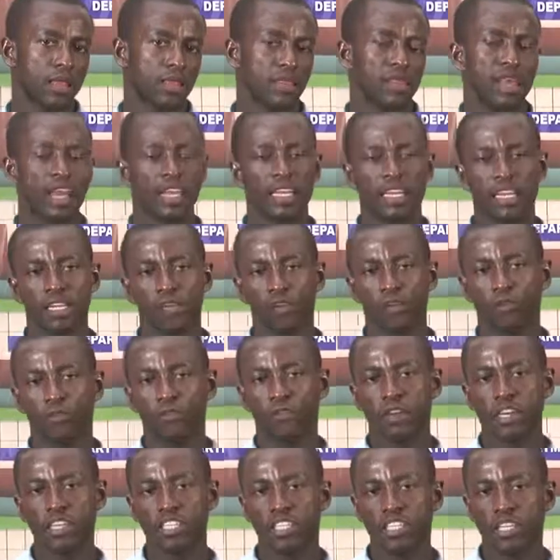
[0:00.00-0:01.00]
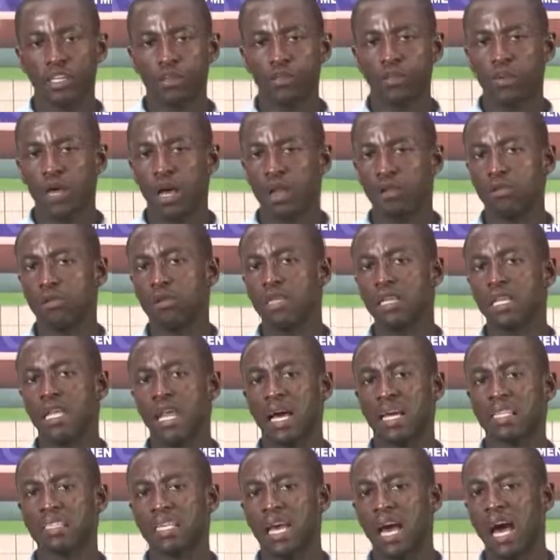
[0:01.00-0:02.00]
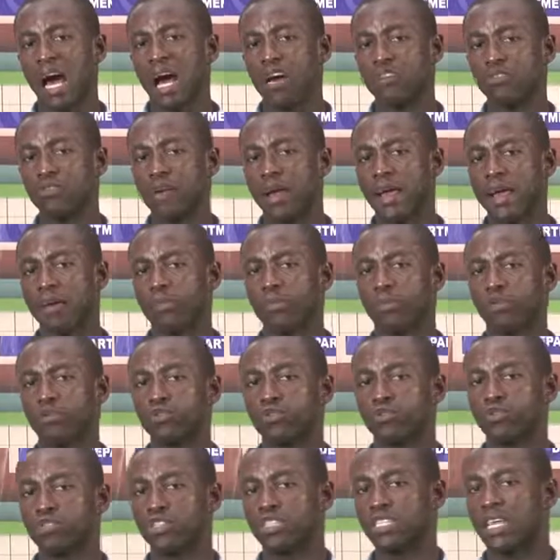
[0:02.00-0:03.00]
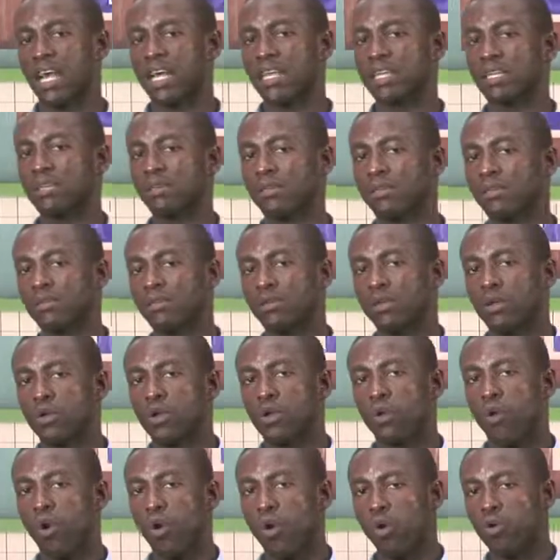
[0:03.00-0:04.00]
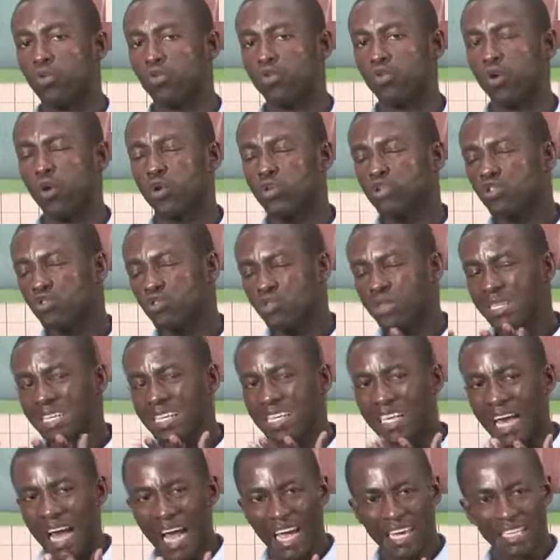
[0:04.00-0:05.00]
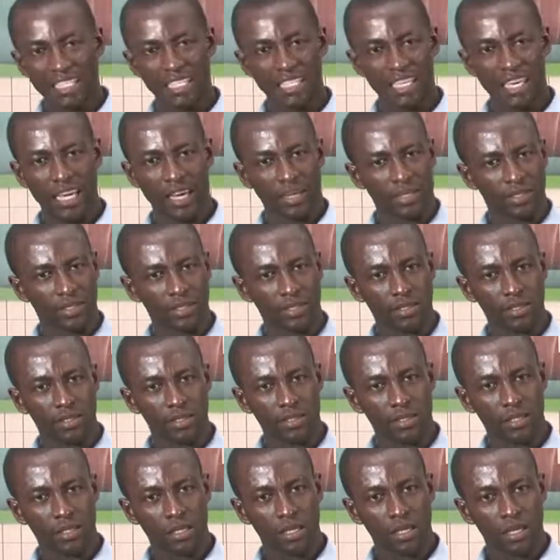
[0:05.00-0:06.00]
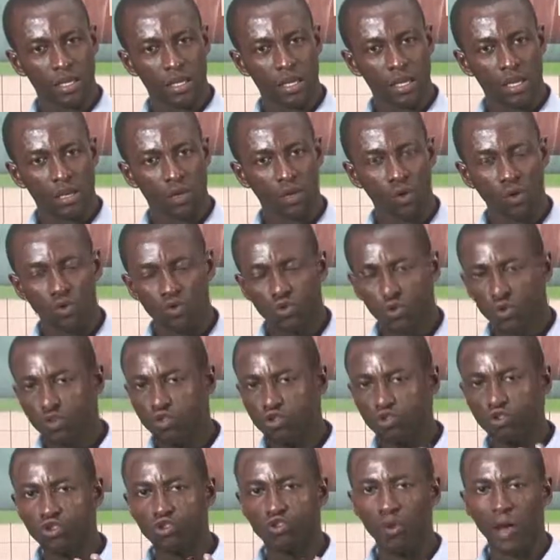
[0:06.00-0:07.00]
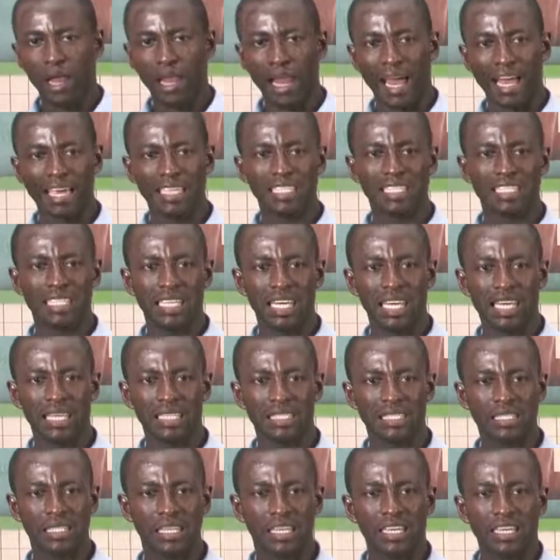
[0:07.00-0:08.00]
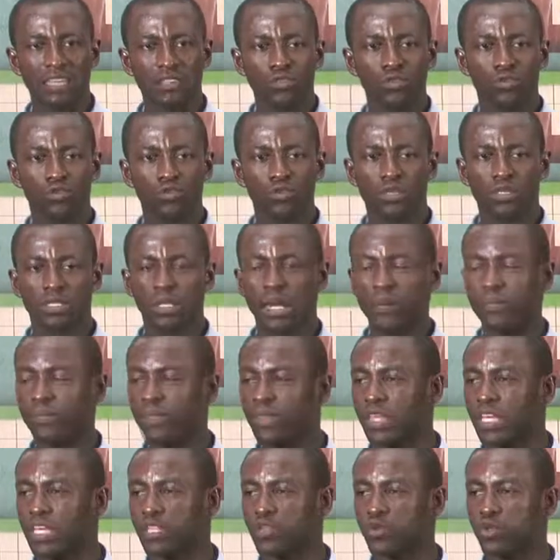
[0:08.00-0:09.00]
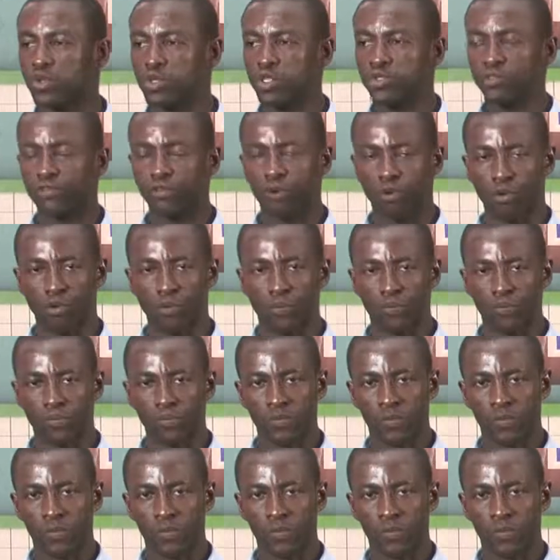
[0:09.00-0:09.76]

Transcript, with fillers: Then innovation, we are looking at how you are able to channel those unique ideas, those unusual ideas into something useful.